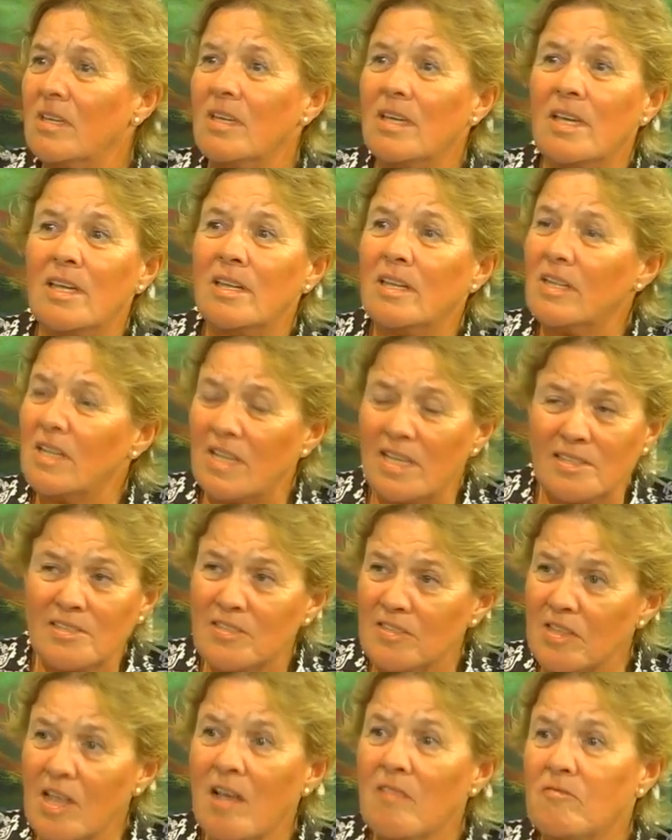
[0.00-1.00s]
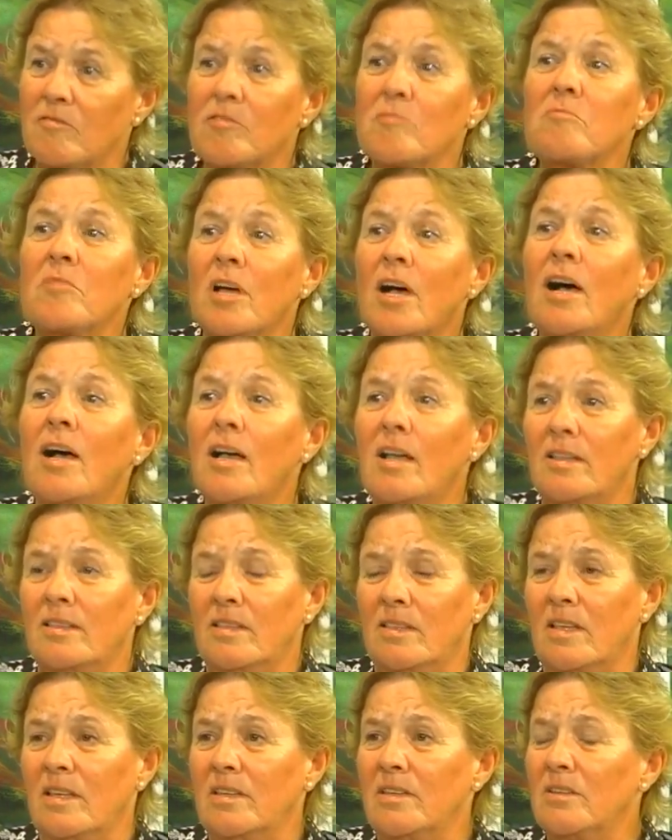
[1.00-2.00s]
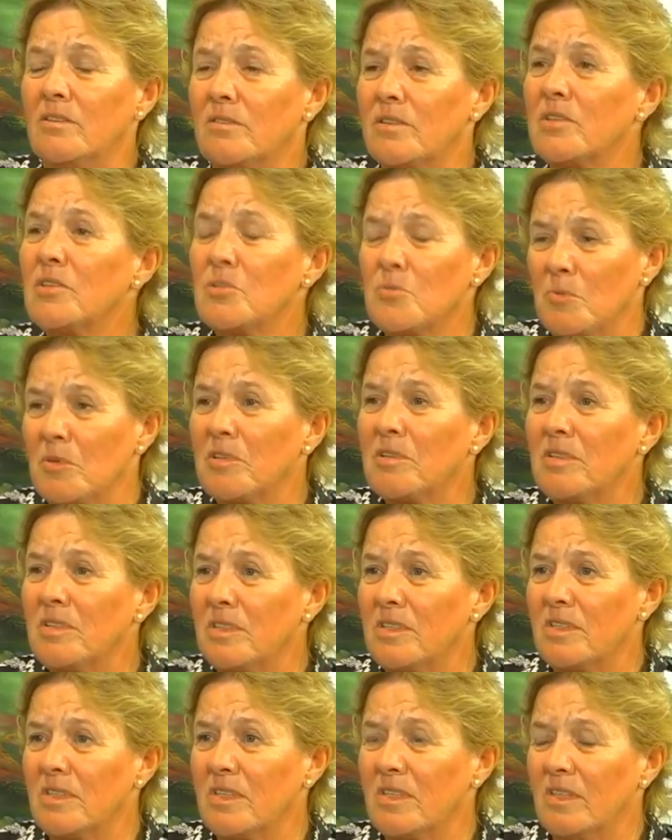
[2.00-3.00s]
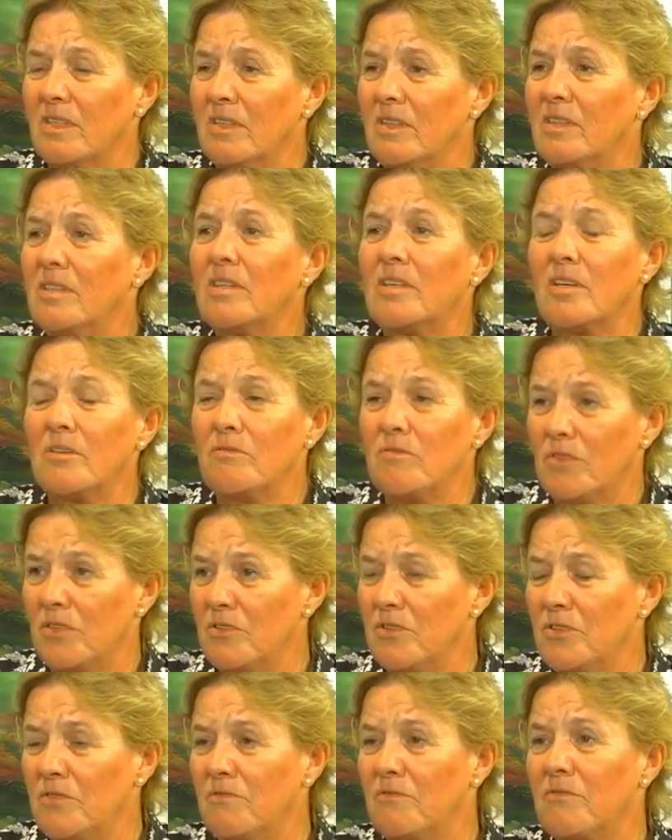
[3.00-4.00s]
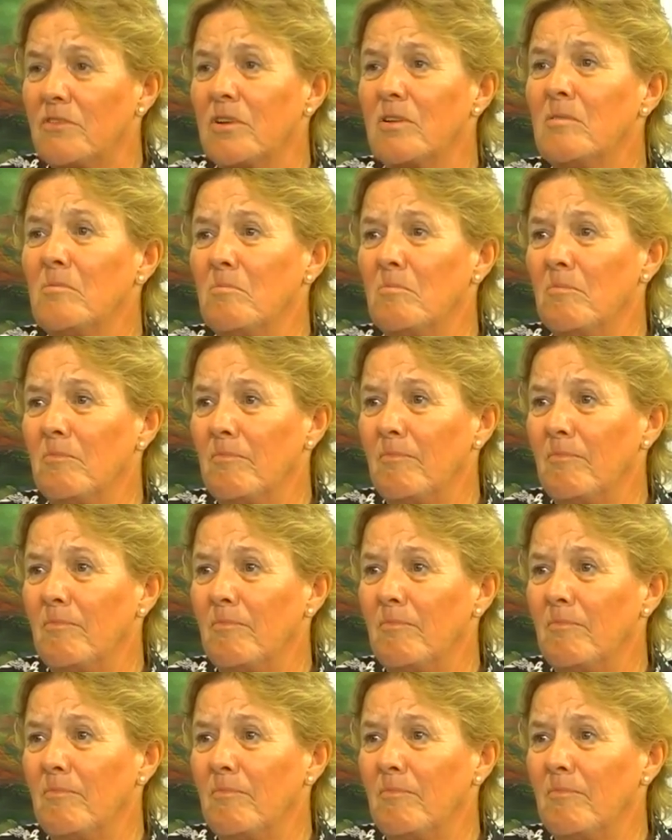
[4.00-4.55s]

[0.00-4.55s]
And it's not from God that you're experiencing the confusion from.